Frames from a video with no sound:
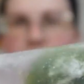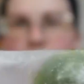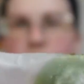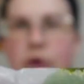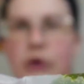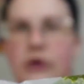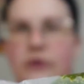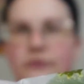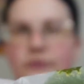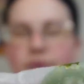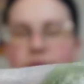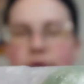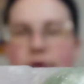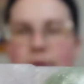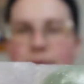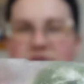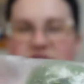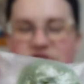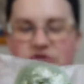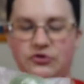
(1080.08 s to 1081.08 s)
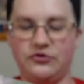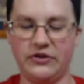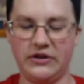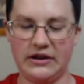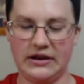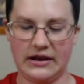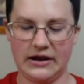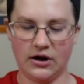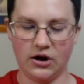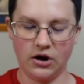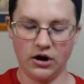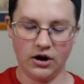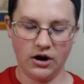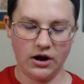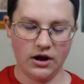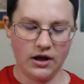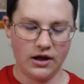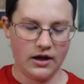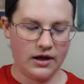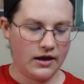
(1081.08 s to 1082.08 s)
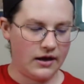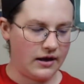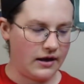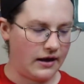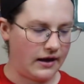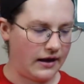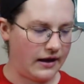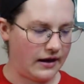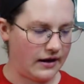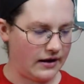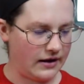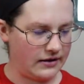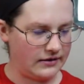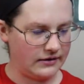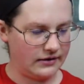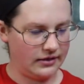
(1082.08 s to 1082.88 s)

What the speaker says: good for, you know, a souvenir. And